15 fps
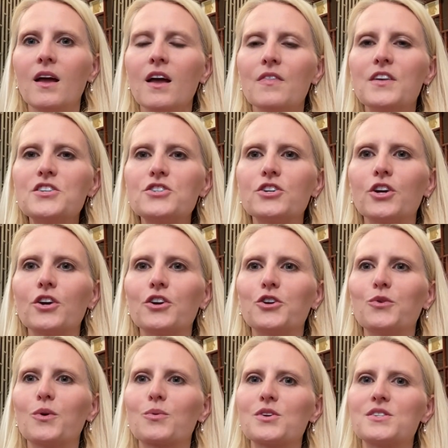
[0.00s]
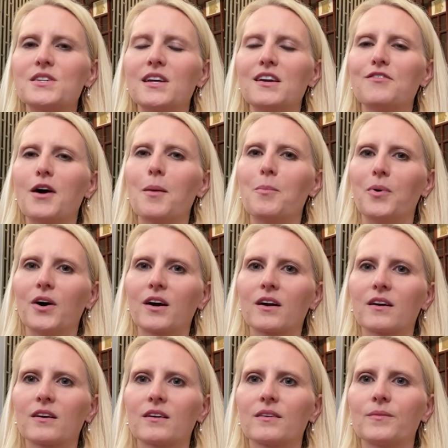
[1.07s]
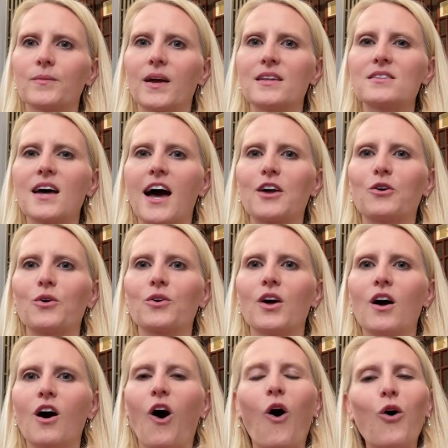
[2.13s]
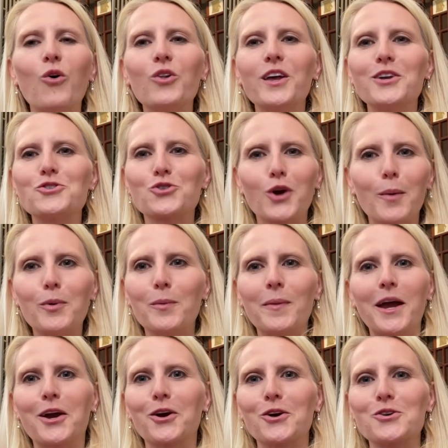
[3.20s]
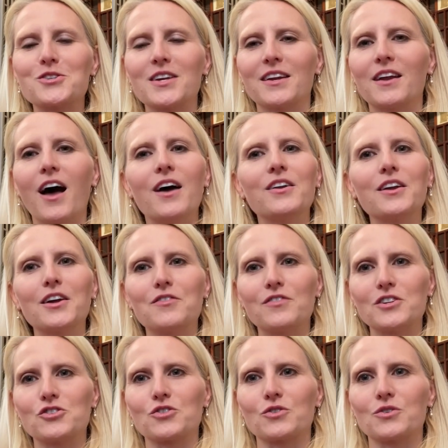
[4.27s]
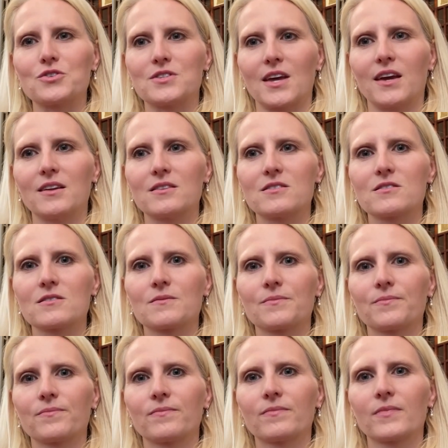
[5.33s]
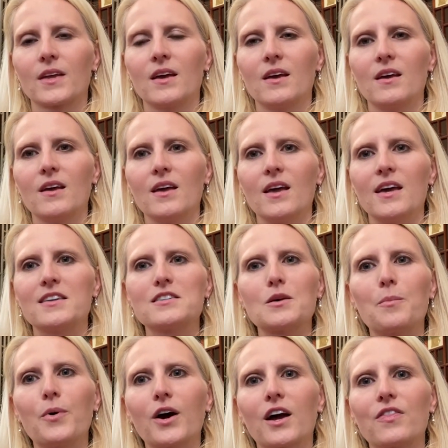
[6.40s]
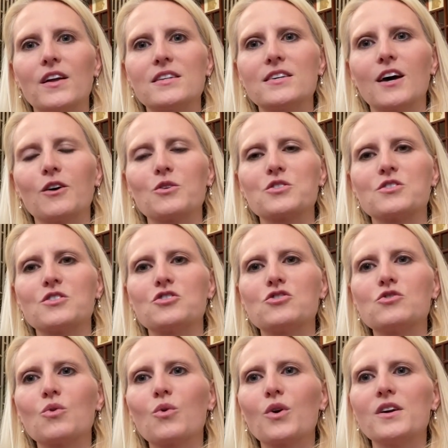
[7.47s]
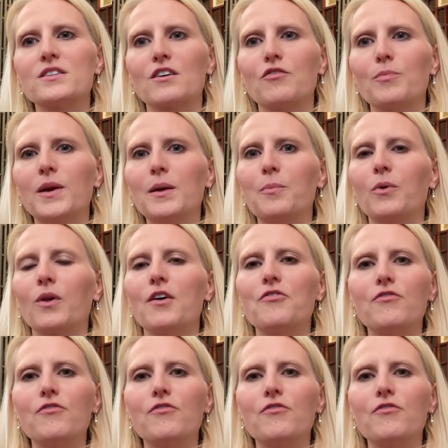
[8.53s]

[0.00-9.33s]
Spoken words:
This year you will receive a book entitled Holy Troublemakers and Unconventional Saints. It is a book that tells the stories of people of